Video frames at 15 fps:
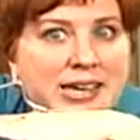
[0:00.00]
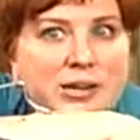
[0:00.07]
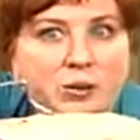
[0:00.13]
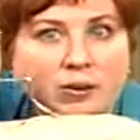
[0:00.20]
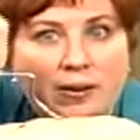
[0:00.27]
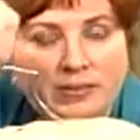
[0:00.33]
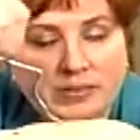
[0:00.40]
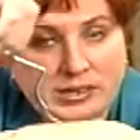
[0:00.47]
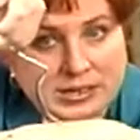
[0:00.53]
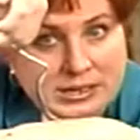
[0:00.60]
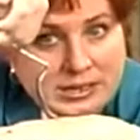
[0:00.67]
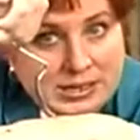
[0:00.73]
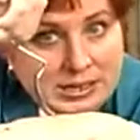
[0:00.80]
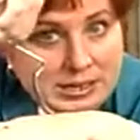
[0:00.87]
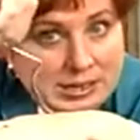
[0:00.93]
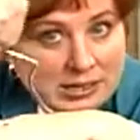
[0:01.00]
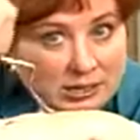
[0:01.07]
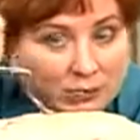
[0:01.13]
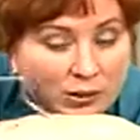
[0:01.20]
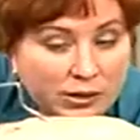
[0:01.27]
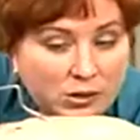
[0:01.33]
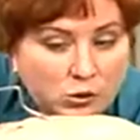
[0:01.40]
I don't have to dig
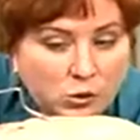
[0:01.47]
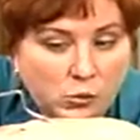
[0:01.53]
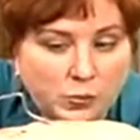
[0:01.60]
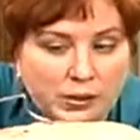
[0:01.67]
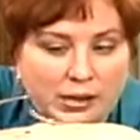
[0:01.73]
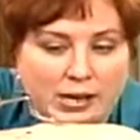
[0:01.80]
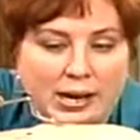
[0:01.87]
into my hoop.